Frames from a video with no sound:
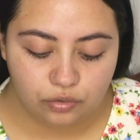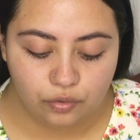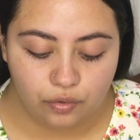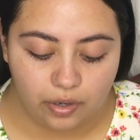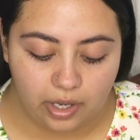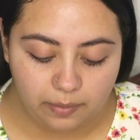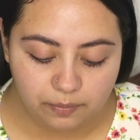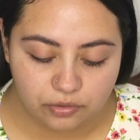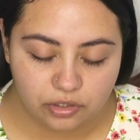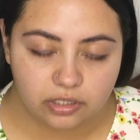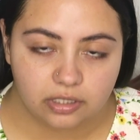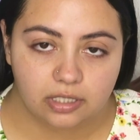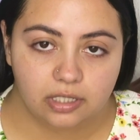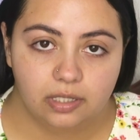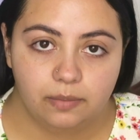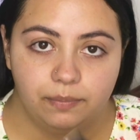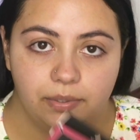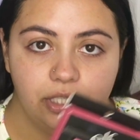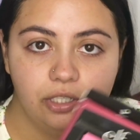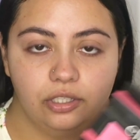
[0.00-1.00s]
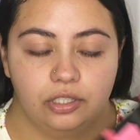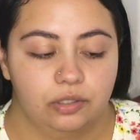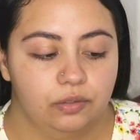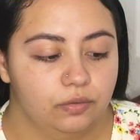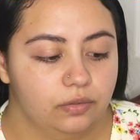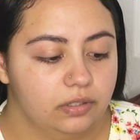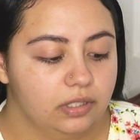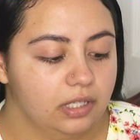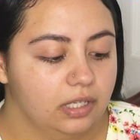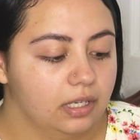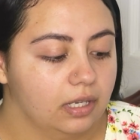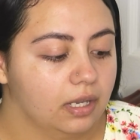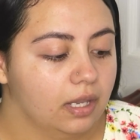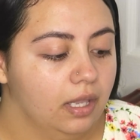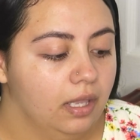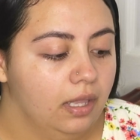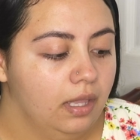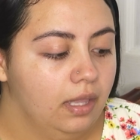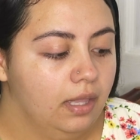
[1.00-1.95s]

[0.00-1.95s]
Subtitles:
so I'm just gonna be using